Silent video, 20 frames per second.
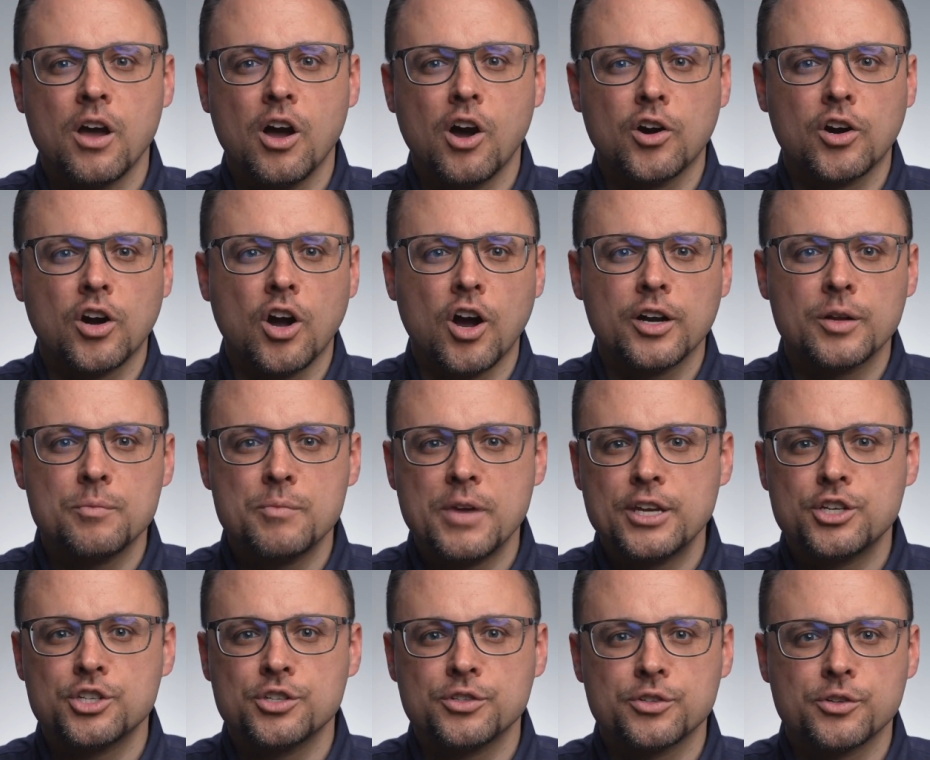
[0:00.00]
our
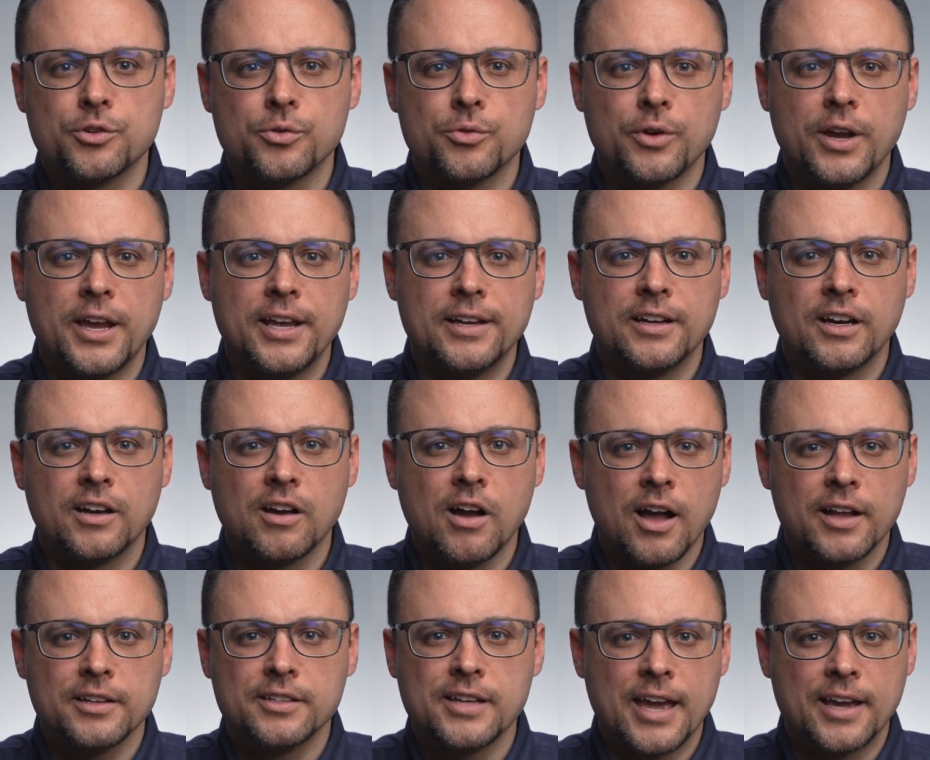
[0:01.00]
automations create a
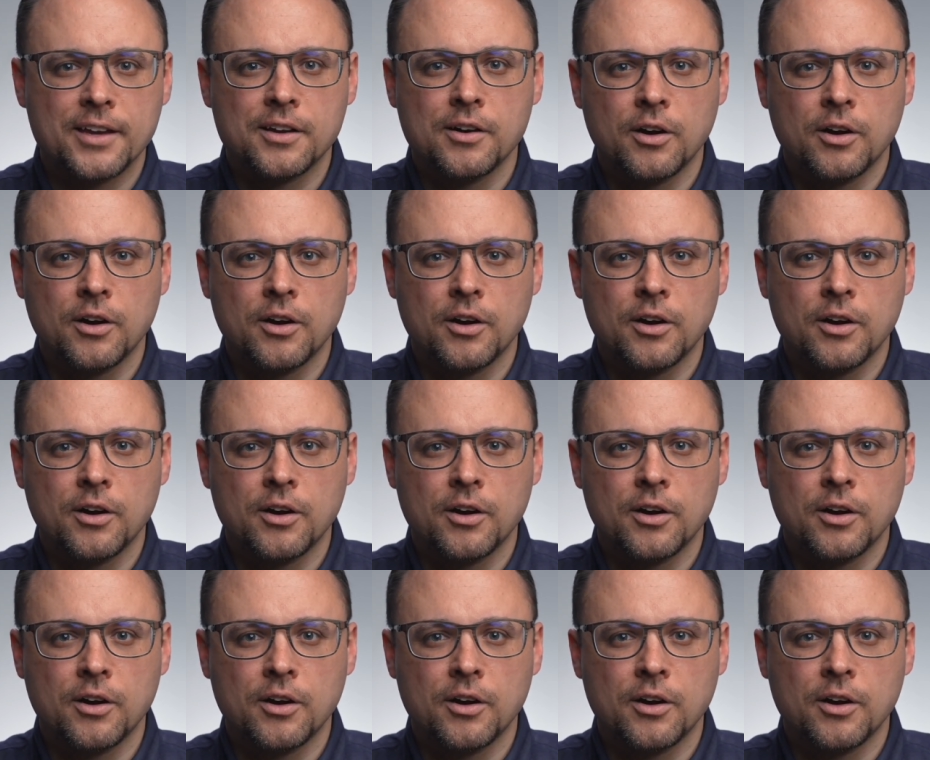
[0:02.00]
contact